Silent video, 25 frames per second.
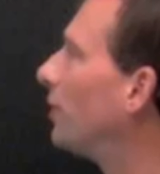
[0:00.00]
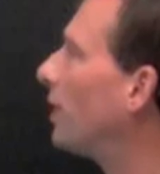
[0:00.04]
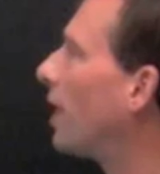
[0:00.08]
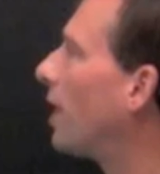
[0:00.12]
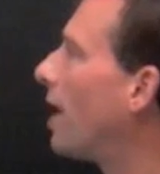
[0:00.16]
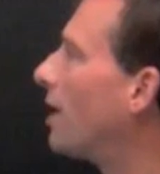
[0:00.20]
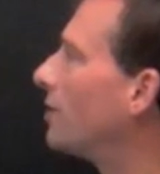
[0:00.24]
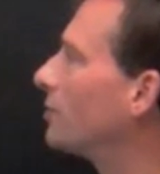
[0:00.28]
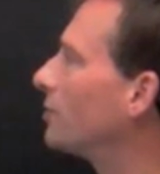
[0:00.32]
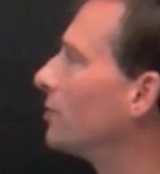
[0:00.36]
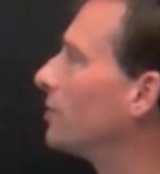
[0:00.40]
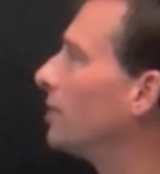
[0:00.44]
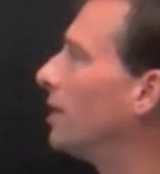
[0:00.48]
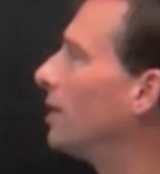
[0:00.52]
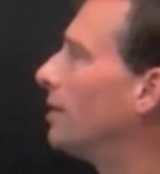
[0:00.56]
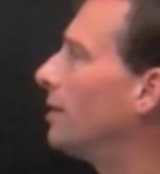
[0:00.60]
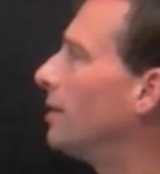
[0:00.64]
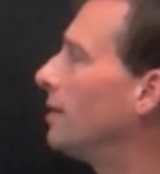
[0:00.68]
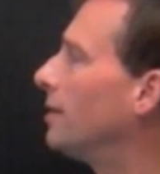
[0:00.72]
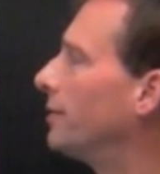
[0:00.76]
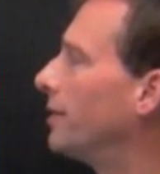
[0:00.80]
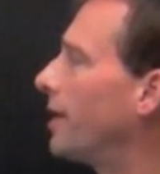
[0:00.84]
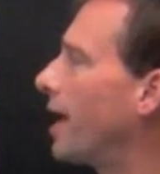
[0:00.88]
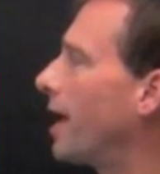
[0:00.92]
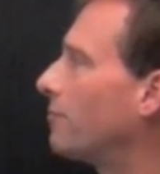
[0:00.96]
velocity, uh,
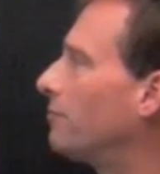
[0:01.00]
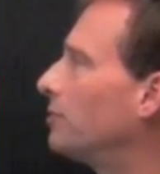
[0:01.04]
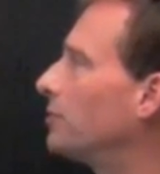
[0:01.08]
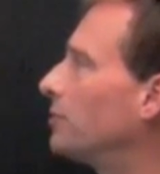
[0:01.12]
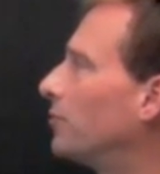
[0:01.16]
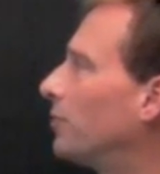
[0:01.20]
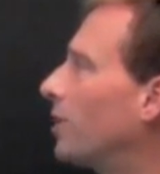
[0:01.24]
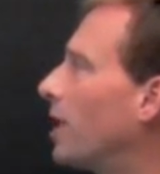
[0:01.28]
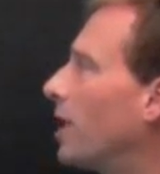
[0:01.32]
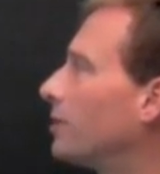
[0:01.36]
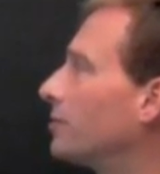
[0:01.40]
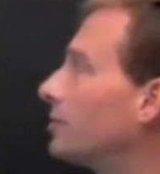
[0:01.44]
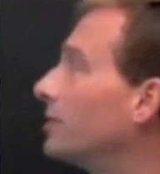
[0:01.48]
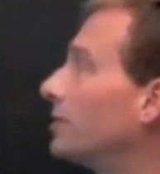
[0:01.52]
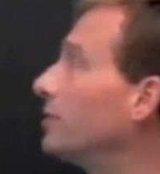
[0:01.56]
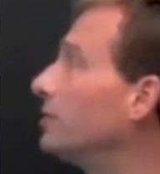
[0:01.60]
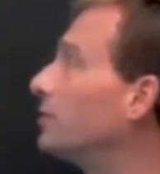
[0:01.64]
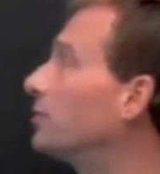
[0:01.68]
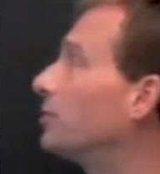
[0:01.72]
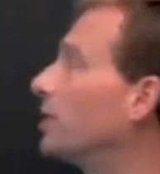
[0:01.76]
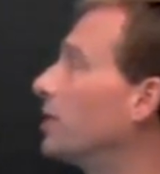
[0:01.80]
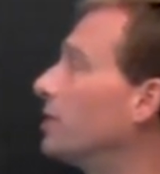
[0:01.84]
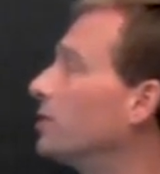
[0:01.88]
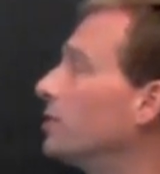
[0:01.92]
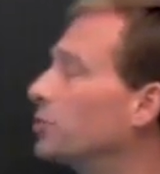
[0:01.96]
the average velocity, the
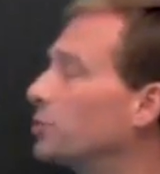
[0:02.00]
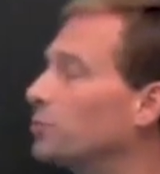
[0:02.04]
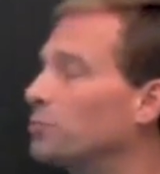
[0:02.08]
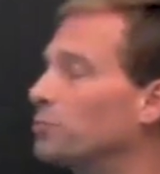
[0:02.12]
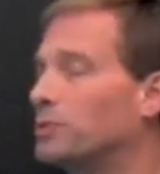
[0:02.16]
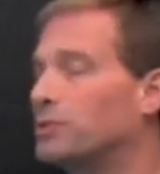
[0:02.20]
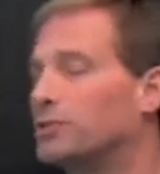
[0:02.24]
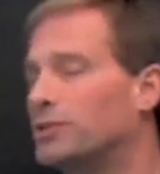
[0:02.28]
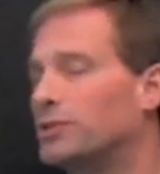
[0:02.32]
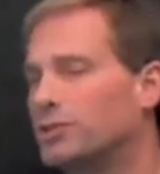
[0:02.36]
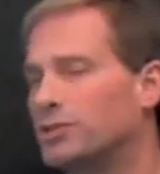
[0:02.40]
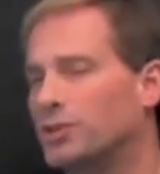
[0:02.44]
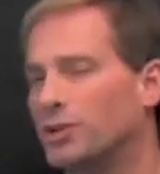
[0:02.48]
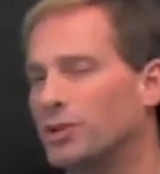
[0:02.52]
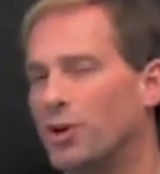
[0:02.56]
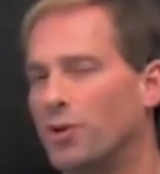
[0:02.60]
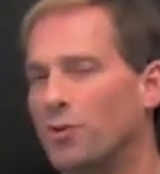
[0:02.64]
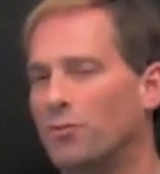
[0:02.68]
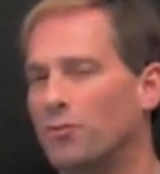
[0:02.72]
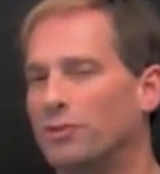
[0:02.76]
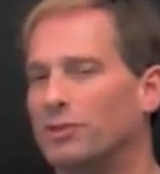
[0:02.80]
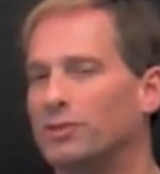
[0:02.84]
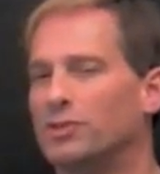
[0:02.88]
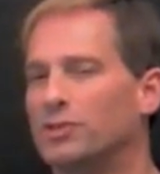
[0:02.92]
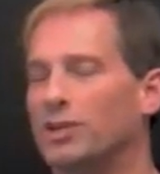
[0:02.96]
change in position
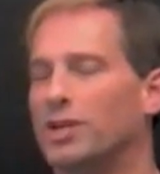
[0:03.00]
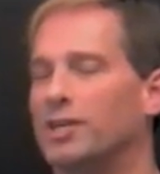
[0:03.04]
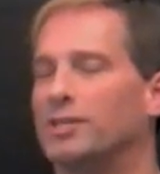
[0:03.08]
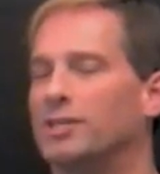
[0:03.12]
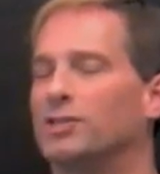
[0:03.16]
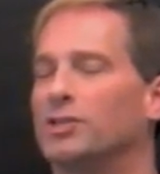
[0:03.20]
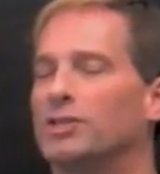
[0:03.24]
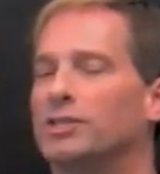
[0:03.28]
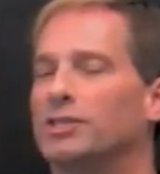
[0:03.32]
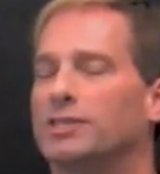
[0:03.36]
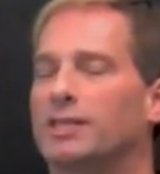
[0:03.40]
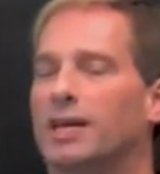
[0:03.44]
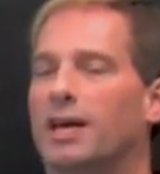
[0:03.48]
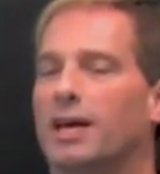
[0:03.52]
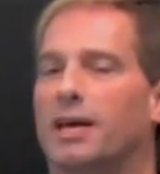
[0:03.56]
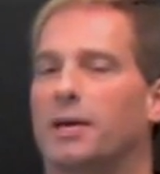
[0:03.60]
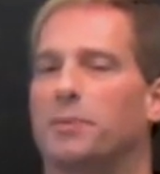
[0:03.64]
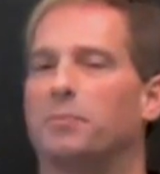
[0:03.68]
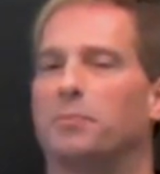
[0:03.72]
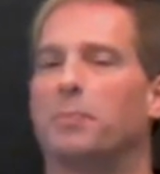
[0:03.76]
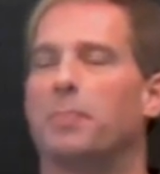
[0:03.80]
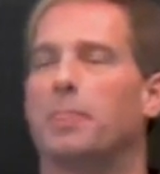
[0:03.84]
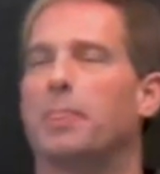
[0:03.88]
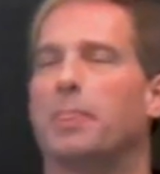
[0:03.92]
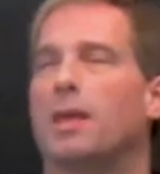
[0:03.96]
over the change in
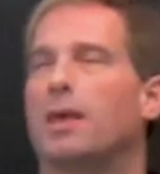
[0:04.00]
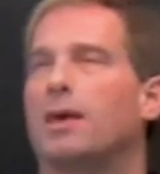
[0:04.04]
time.